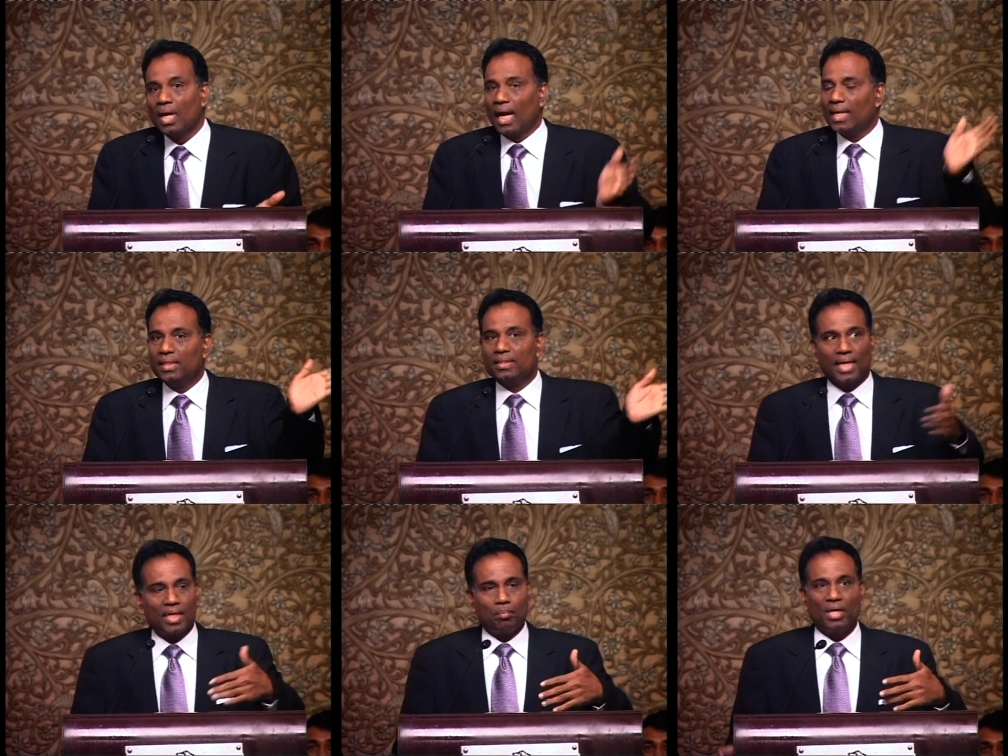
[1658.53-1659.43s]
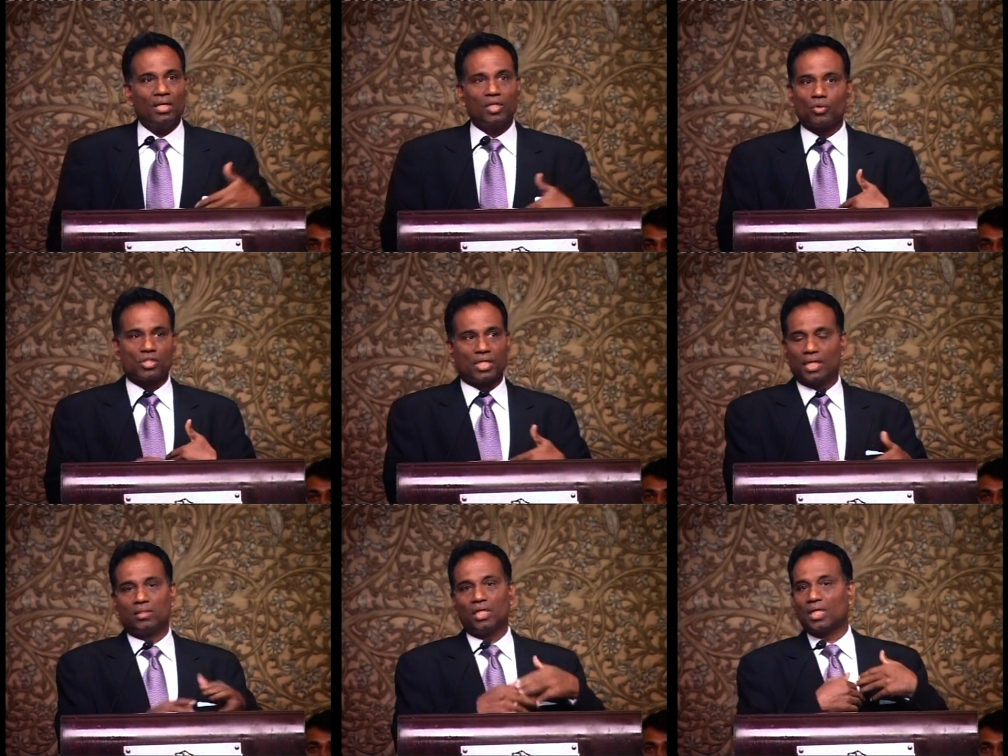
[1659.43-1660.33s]
And in that mail, it was
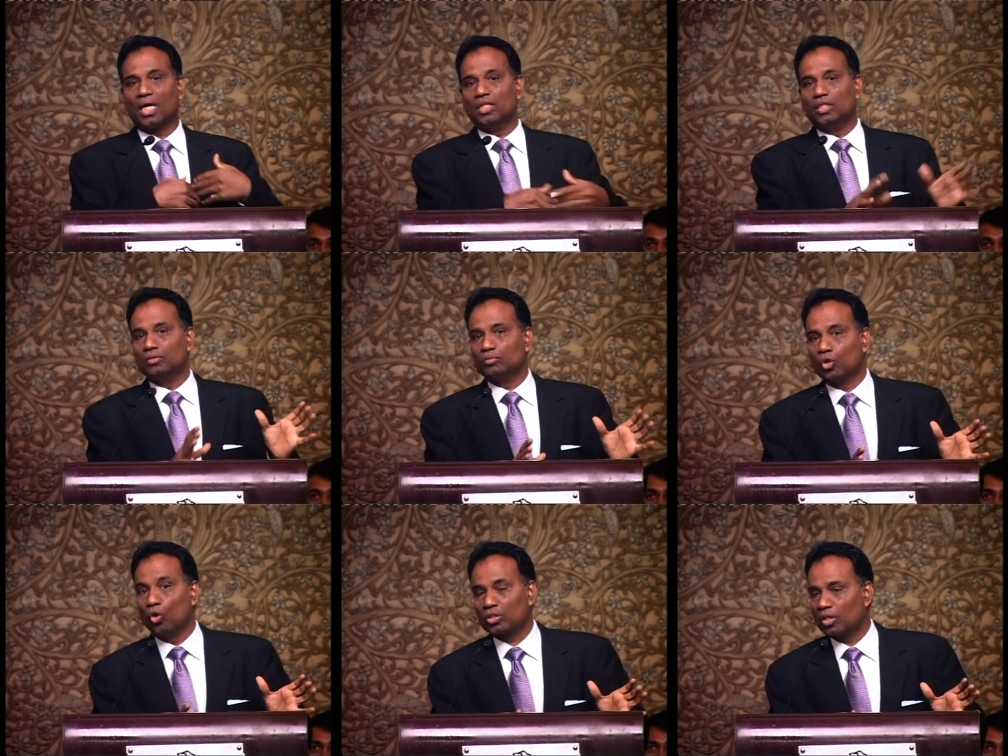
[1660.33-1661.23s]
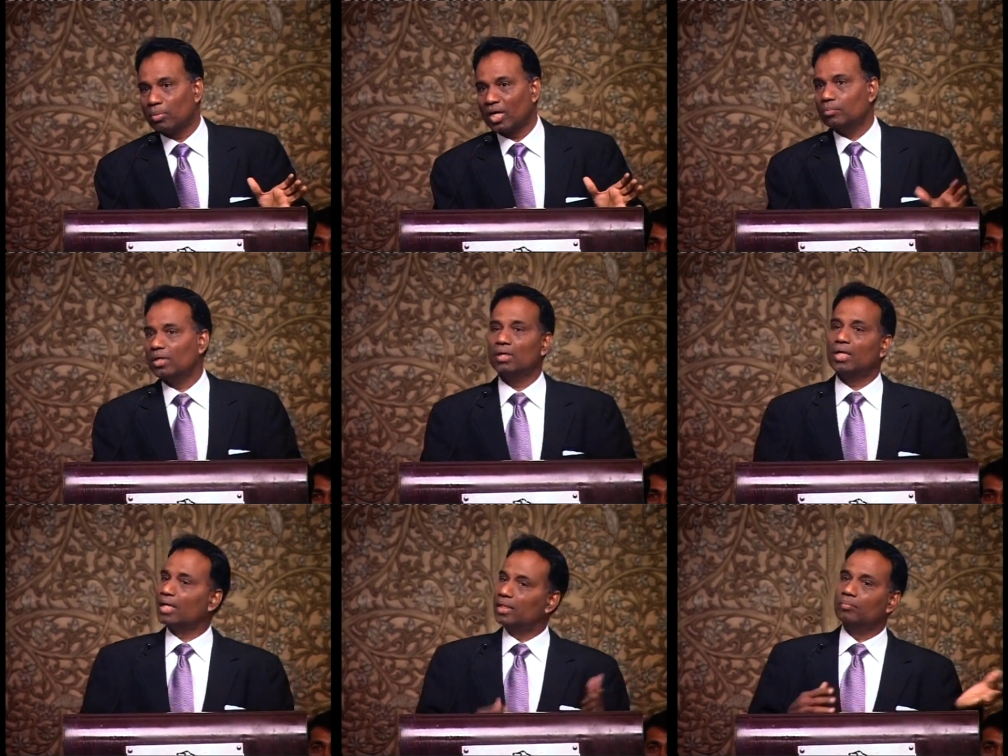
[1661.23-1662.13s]
said that I quote the Bible
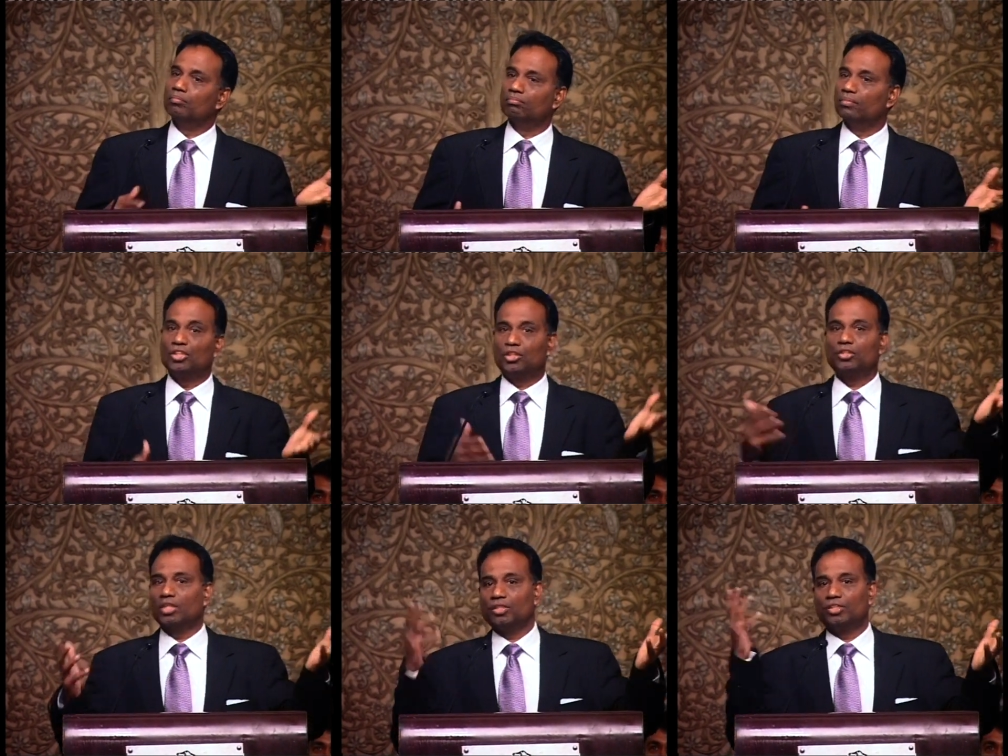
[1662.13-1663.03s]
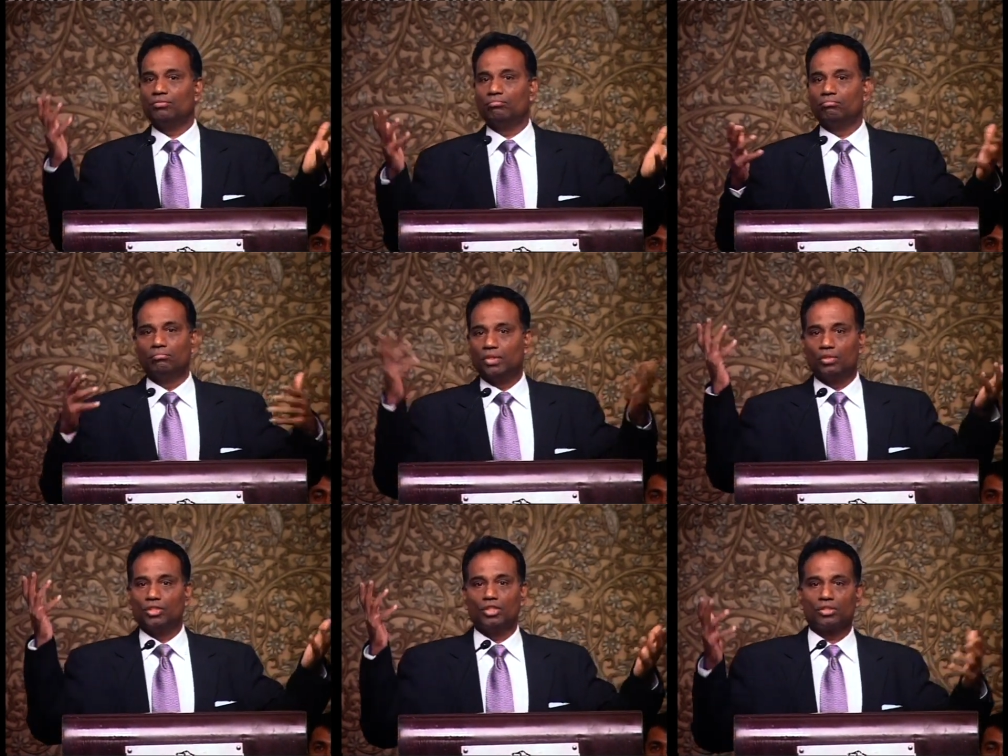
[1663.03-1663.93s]
and I mentioned that, you
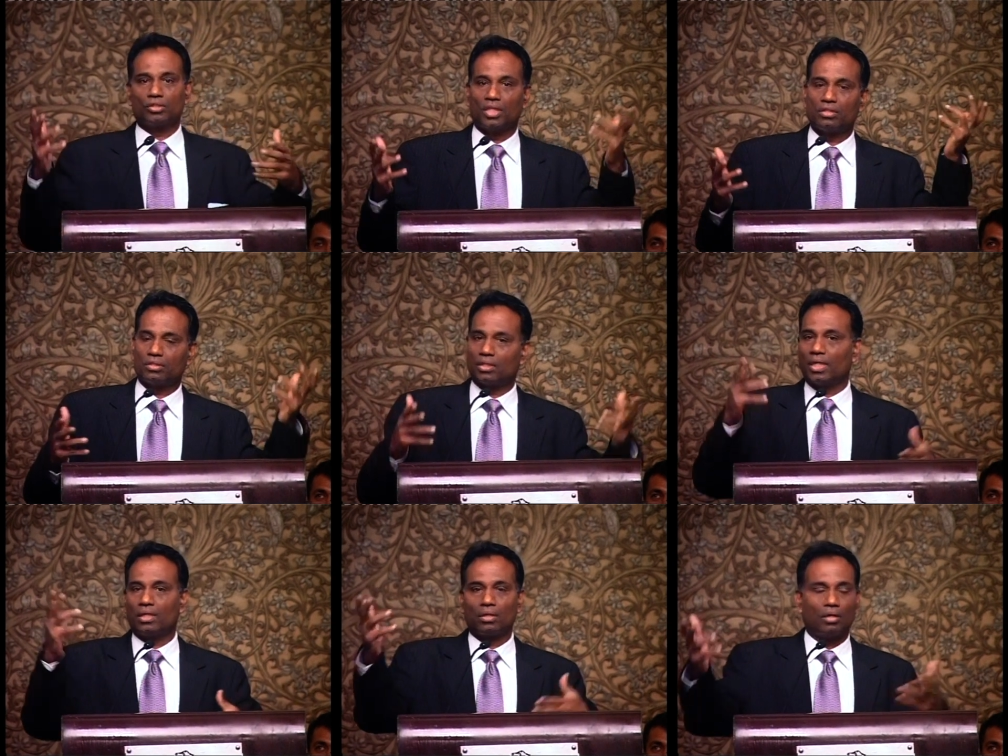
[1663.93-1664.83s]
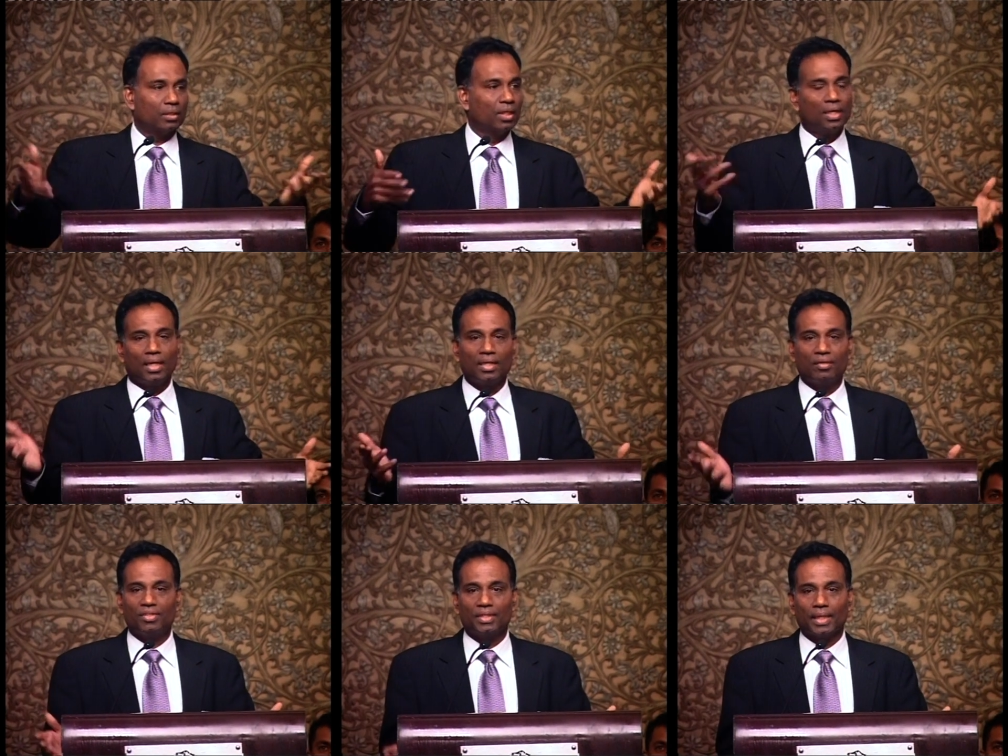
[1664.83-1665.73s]
know, Jesus Christ is a great Lord and
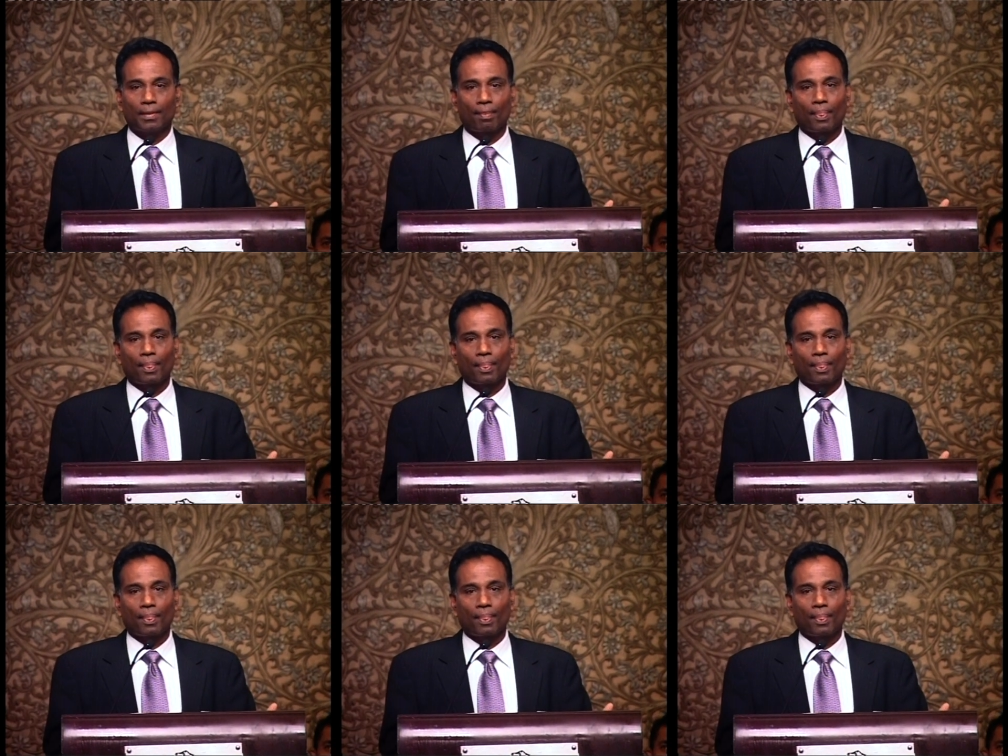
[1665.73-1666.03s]
everything.